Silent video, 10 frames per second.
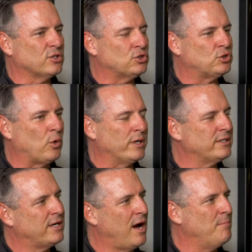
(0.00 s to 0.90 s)
a short,
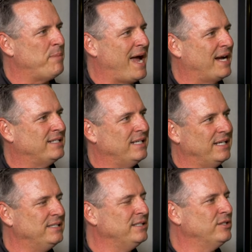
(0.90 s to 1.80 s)
compact,
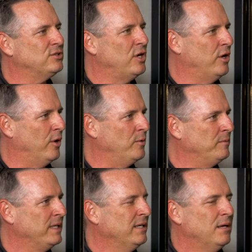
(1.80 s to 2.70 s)
easy to tow,
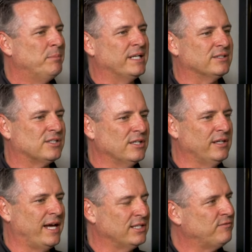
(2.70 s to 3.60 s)
but it still
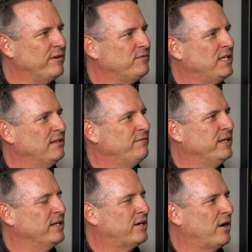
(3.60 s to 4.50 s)
has 15
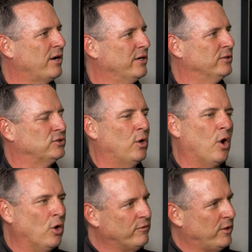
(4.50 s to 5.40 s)
feet of cargo, so
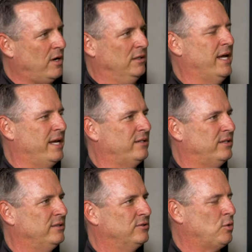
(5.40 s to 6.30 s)
overall length
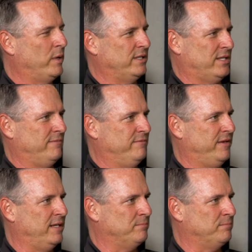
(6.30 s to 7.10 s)
27 feet.